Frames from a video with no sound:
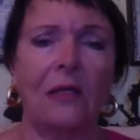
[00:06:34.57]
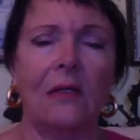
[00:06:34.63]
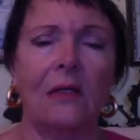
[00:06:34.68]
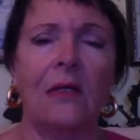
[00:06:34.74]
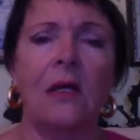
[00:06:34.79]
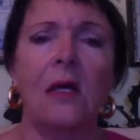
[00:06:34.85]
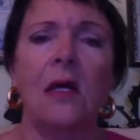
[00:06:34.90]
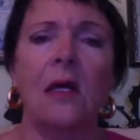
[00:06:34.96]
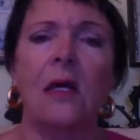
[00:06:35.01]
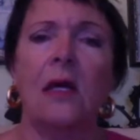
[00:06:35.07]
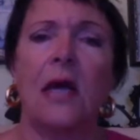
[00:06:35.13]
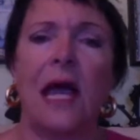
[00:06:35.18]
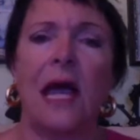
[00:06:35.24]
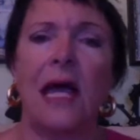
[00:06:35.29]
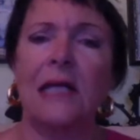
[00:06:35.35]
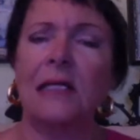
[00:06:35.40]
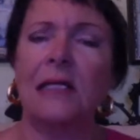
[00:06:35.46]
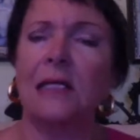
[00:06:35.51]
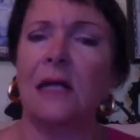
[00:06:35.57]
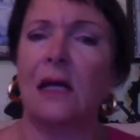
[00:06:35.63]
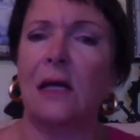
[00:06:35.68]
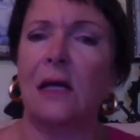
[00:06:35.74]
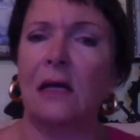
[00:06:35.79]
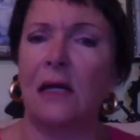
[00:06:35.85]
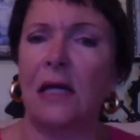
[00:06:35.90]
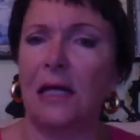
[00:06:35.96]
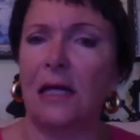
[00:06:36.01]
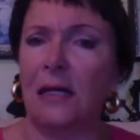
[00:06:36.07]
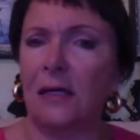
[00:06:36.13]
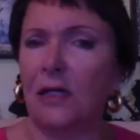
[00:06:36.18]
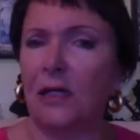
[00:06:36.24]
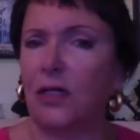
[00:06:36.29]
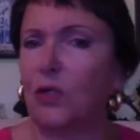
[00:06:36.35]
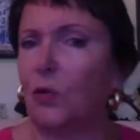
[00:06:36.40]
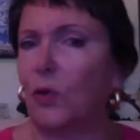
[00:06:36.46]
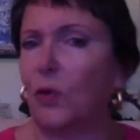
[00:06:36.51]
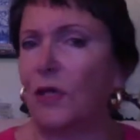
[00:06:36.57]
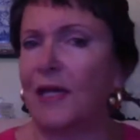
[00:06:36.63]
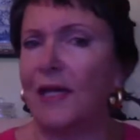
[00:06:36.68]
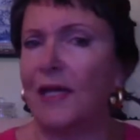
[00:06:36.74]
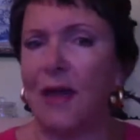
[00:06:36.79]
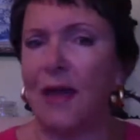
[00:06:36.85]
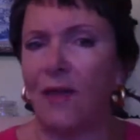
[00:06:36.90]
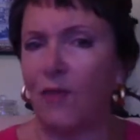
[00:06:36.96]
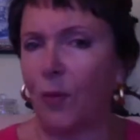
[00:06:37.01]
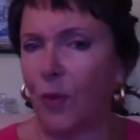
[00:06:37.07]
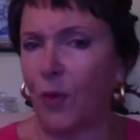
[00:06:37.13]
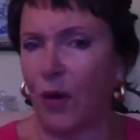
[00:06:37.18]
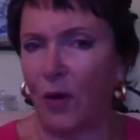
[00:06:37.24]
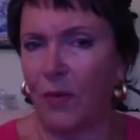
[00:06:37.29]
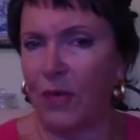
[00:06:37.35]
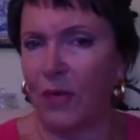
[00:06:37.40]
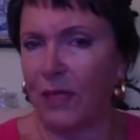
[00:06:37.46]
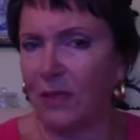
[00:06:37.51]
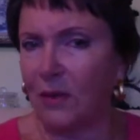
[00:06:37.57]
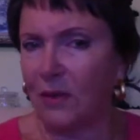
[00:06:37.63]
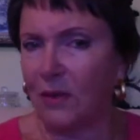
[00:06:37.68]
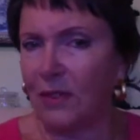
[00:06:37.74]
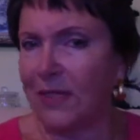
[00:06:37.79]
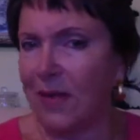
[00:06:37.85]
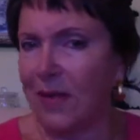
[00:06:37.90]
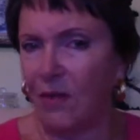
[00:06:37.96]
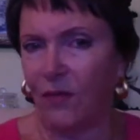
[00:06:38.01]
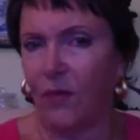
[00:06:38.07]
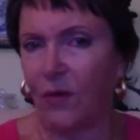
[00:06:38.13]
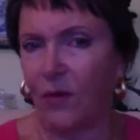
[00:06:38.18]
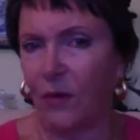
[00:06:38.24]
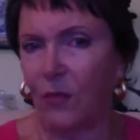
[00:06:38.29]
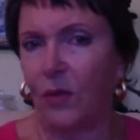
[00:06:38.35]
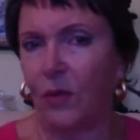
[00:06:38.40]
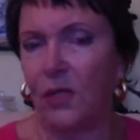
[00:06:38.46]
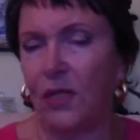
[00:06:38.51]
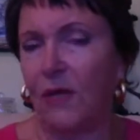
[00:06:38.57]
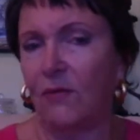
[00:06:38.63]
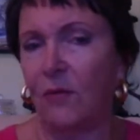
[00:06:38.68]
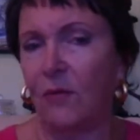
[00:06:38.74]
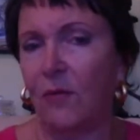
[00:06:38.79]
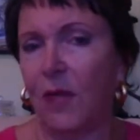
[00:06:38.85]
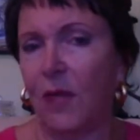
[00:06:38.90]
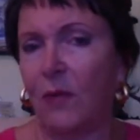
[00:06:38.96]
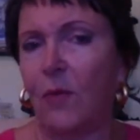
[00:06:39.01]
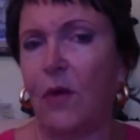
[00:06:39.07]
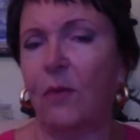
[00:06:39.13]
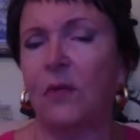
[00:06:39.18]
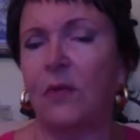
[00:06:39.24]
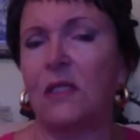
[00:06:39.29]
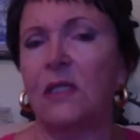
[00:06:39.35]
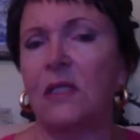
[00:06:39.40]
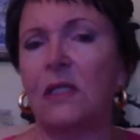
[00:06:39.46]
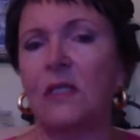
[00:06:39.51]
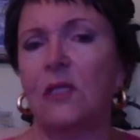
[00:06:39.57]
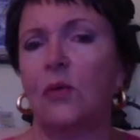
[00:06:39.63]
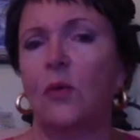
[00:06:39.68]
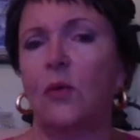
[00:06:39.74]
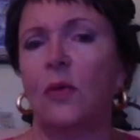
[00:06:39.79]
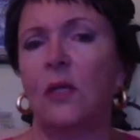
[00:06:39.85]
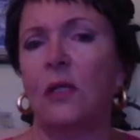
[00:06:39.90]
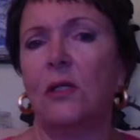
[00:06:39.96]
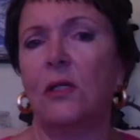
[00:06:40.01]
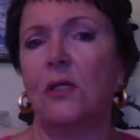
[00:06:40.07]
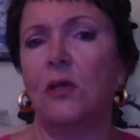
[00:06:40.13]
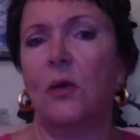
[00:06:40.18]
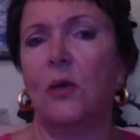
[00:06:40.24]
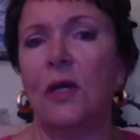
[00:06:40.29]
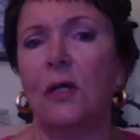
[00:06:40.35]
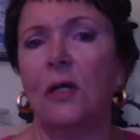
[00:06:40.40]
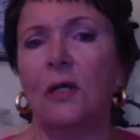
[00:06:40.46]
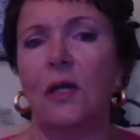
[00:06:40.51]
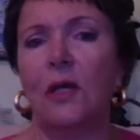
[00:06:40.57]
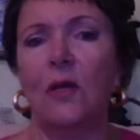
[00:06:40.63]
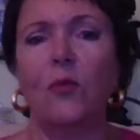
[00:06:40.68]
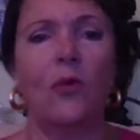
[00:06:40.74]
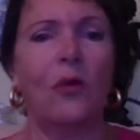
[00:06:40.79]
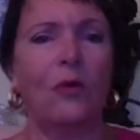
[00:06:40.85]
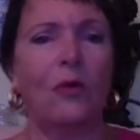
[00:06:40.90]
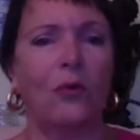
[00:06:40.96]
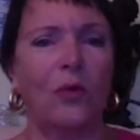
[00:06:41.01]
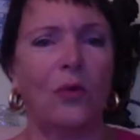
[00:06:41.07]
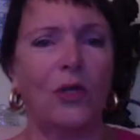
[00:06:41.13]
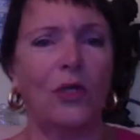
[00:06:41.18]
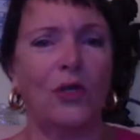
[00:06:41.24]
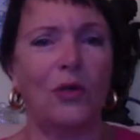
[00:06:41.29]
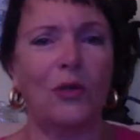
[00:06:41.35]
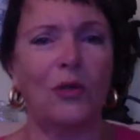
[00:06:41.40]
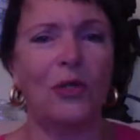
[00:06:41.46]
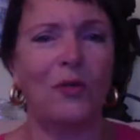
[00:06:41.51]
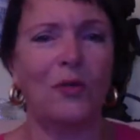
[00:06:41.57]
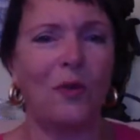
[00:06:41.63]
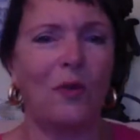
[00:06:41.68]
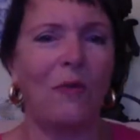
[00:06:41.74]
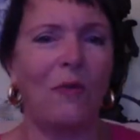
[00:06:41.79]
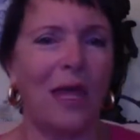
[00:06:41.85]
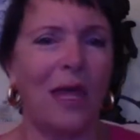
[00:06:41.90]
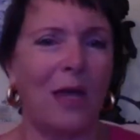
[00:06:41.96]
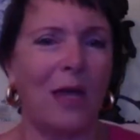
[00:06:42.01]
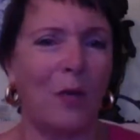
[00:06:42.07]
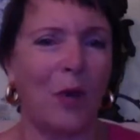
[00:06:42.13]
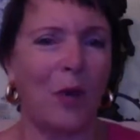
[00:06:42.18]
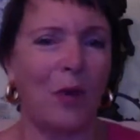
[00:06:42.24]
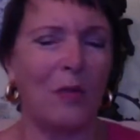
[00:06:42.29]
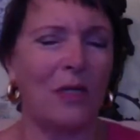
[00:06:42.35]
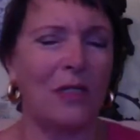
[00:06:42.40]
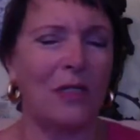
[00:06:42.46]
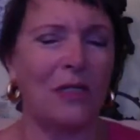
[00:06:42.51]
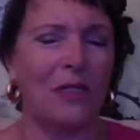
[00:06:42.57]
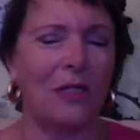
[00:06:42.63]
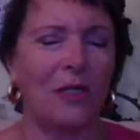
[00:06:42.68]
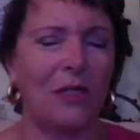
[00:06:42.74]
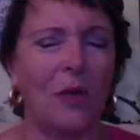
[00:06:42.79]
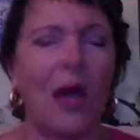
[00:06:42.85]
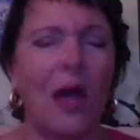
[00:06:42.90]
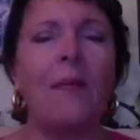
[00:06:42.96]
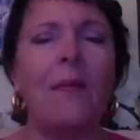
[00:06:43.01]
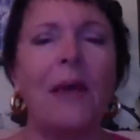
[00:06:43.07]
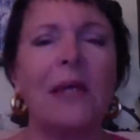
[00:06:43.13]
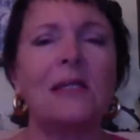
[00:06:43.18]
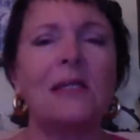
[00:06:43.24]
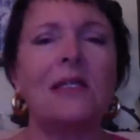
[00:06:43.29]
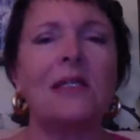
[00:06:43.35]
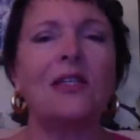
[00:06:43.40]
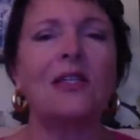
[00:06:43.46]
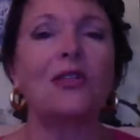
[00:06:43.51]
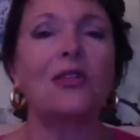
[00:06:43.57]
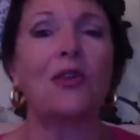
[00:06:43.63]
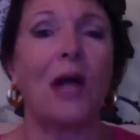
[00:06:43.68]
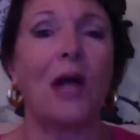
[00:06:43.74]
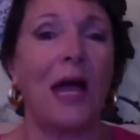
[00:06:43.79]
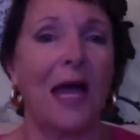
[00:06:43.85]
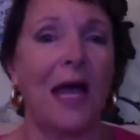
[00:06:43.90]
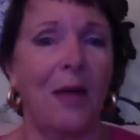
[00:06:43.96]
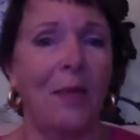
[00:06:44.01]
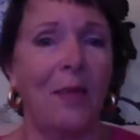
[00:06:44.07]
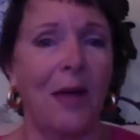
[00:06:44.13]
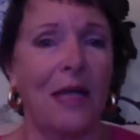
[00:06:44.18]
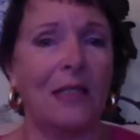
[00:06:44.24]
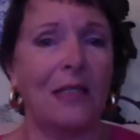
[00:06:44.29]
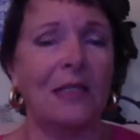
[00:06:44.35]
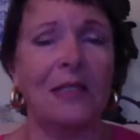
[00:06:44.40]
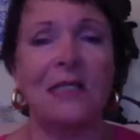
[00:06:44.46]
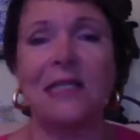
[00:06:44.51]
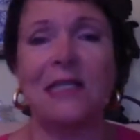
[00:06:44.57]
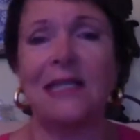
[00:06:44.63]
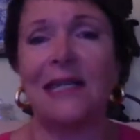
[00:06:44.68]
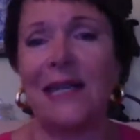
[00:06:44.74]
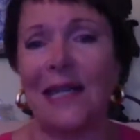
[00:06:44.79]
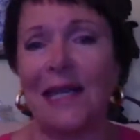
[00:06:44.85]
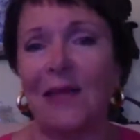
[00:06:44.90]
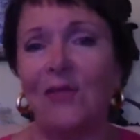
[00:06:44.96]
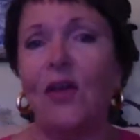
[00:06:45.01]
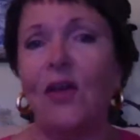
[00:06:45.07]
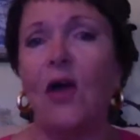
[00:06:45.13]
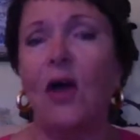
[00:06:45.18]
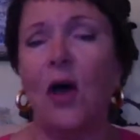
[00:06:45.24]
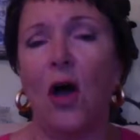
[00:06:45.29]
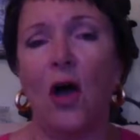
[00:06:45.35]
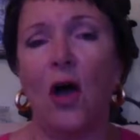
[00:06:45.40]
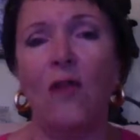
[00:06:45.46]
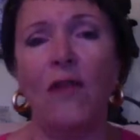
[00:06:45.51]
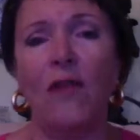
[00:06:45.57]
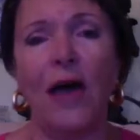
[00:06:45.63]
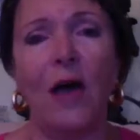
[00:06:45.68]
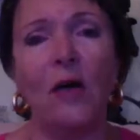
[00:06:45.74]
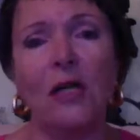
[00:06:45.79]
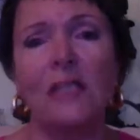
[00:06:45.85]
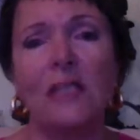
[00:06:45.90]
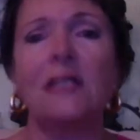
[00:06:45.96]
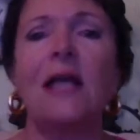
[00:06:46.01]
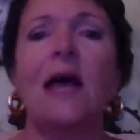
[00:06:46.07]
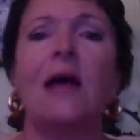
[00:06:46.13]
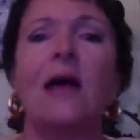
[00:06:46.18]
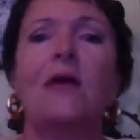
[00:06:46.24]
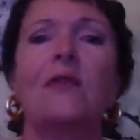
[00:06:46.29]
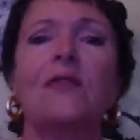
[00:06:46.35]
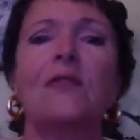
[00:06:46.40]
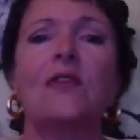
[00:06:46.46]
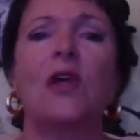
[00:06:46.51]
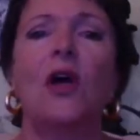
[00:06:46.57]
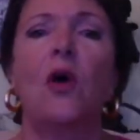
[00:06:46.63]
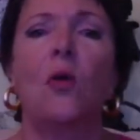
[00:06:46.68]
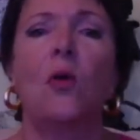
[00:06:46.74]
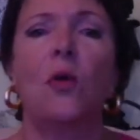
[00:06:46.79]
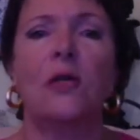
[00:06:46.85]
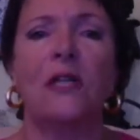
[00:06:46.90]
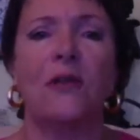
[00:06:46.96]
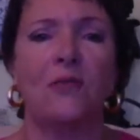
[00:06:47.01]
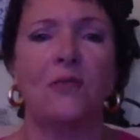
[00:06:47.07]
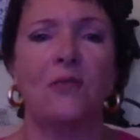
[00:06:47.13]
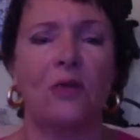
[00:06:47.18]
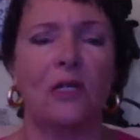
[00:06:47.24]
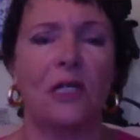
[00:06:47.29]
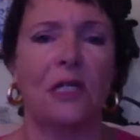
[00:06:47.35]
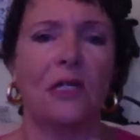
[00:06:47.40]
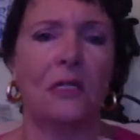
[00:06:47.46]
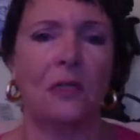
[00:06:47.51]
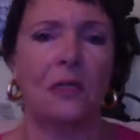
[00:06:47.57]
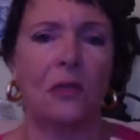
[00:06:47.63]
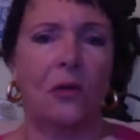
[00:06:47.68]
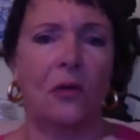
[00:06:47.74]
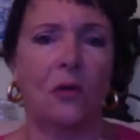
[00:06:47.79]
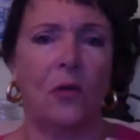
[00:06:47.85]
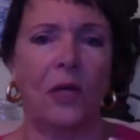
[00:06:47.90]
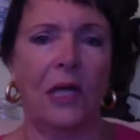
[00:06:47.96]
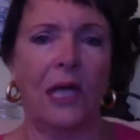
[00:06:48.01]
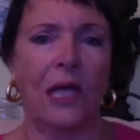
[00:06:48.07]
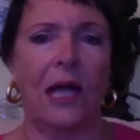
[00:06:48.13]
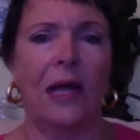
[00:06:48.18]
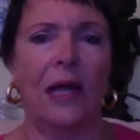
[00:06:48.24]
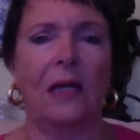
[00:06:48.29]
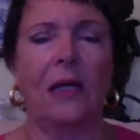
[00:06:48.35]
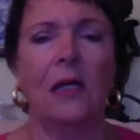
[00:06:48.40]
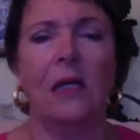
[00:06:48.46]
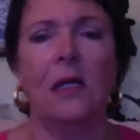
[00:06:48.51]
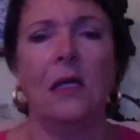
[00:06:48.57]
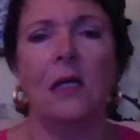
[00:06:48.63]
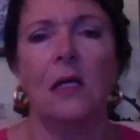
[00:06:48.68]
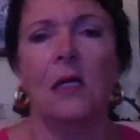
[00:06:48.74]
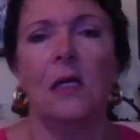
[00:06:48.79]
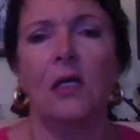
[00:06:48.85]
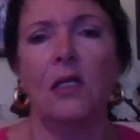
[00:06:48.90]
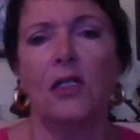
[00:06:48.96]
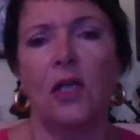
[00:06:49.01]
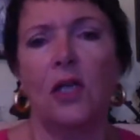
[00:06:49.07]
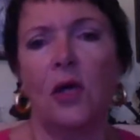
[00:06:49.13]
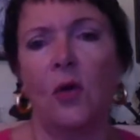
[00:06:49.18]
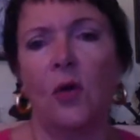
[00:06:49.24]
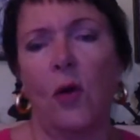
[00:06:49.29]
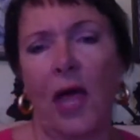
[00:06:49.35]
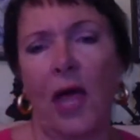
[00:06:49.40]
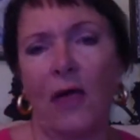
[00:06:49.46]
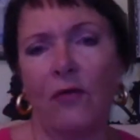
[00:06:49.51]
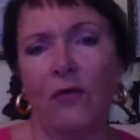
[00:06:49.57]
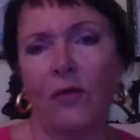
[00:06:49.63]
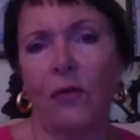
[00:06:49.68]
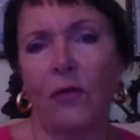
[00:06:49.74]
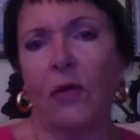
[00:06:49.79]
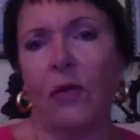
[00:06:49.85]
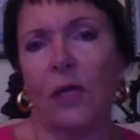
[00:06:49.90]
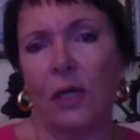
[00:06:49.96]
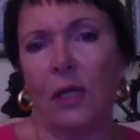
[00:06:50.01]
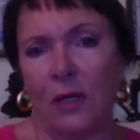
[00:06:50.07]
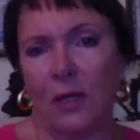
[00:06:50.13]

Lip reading: And as healers, we never promise, never. We never make promises that we can do anything. What we do is we make a promise to do our best and to try our best and to give of ourselves whatever it is we can. So every week,